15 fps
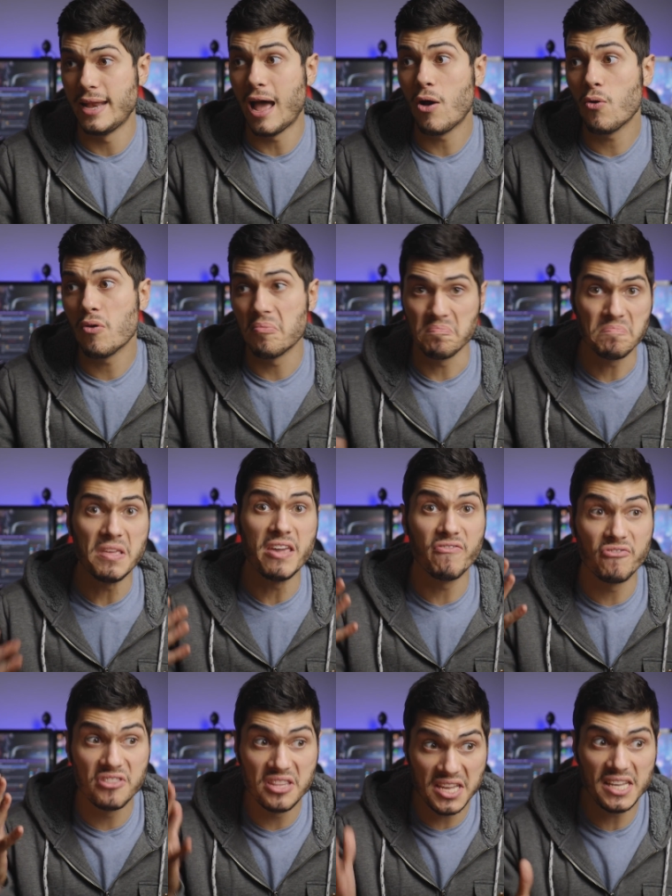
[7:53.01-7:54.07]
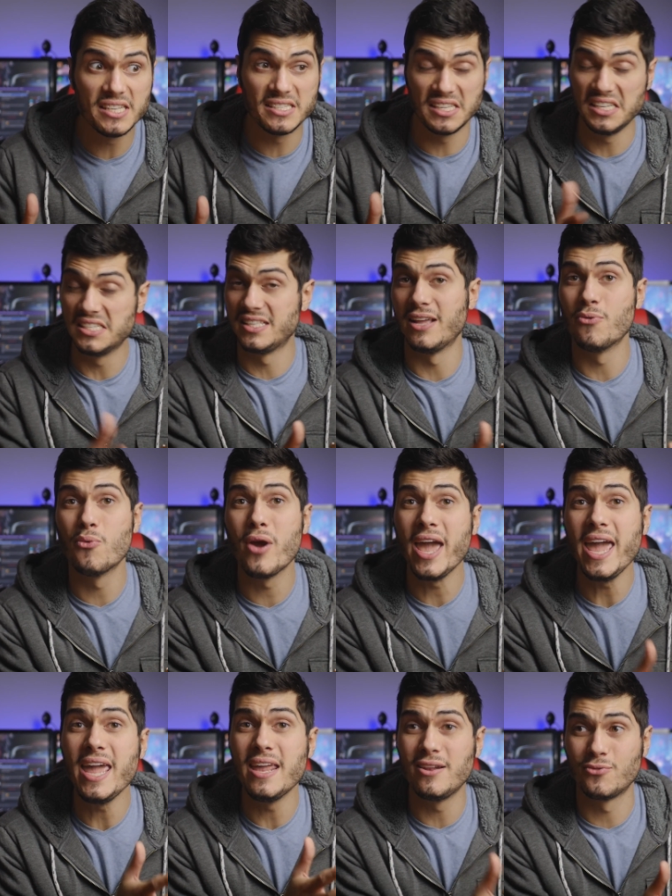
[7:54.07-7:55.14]
Now if this is the
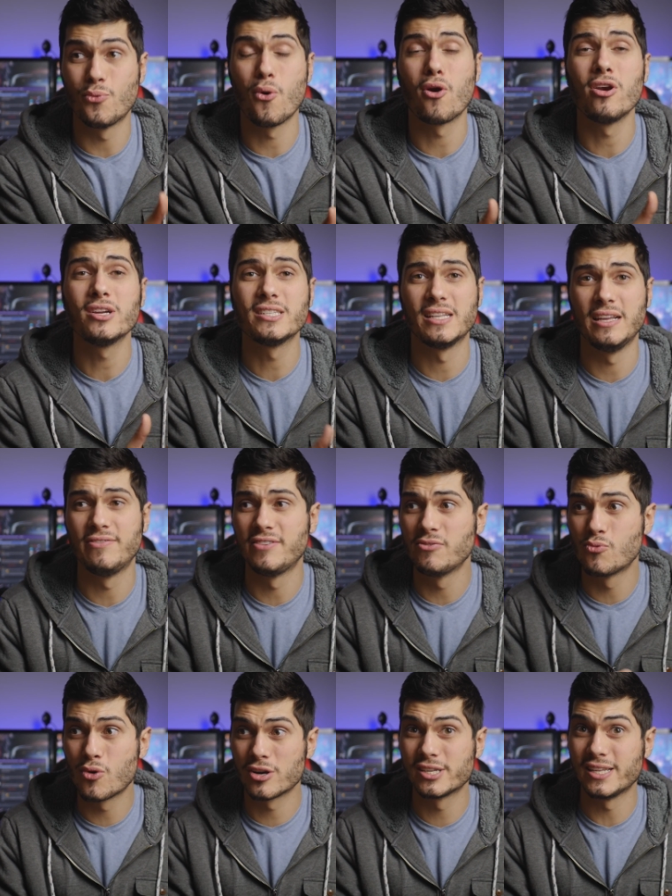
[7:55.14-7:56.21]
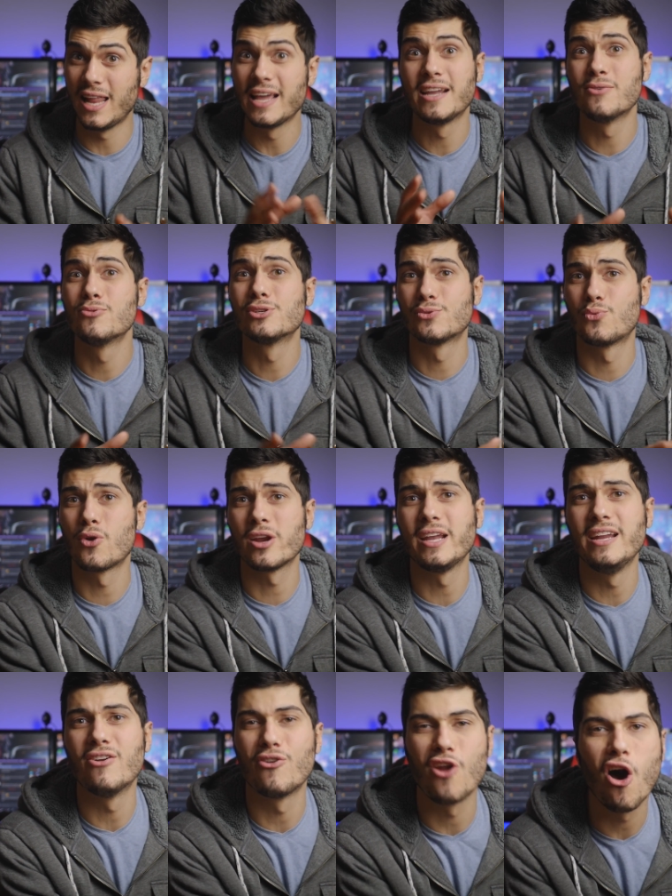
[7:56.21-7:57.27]
way it works, if it works like it was
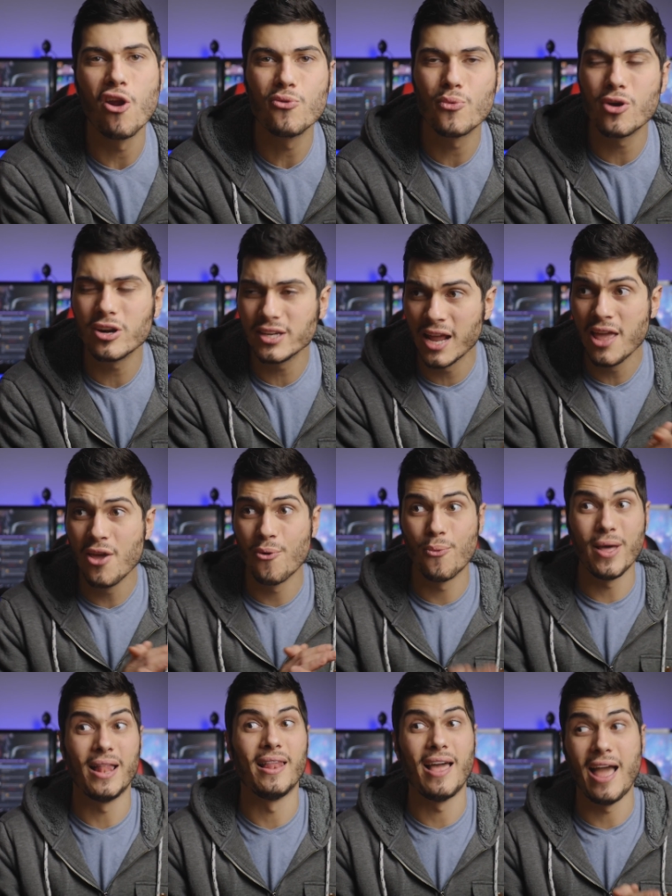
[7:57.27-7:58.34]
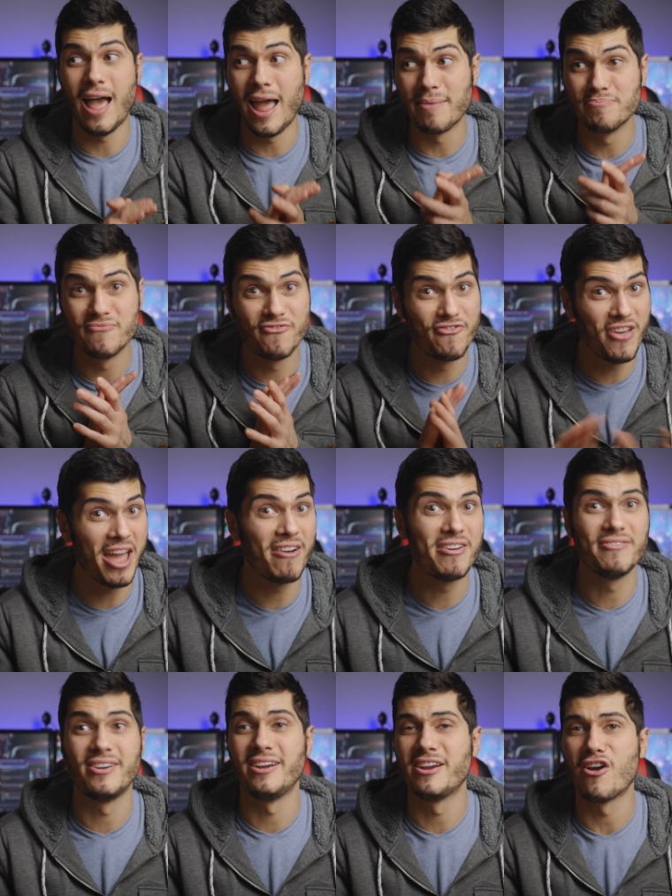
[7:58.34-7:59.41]
working on Onward, well, I'm
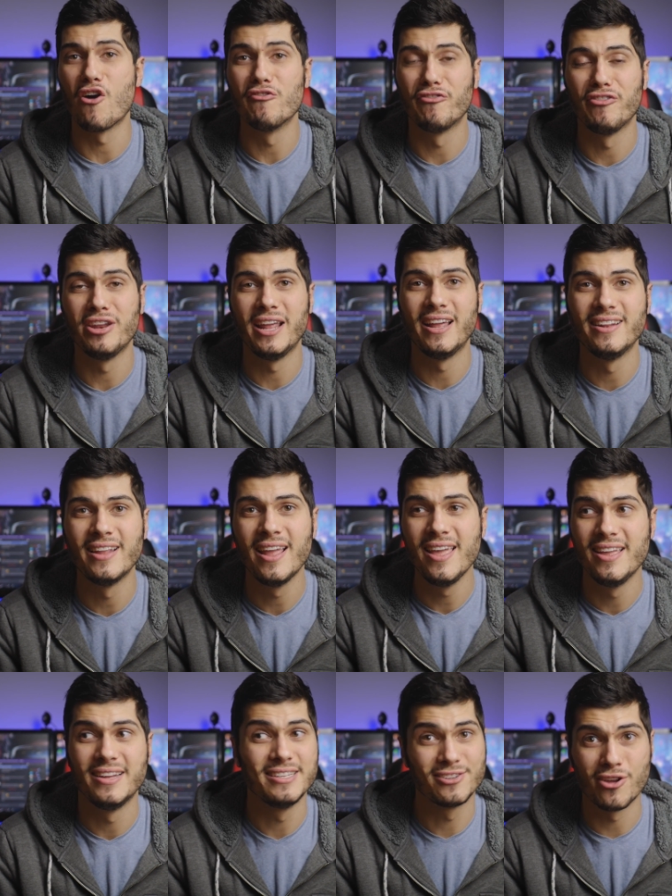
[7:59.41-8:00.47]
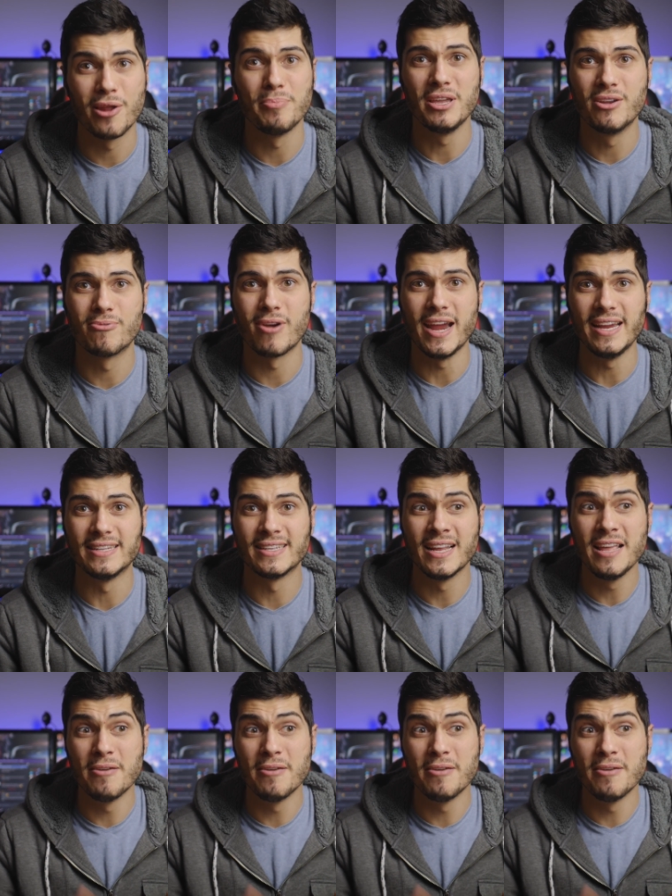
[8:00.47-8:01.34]
very confident it's gonna be great.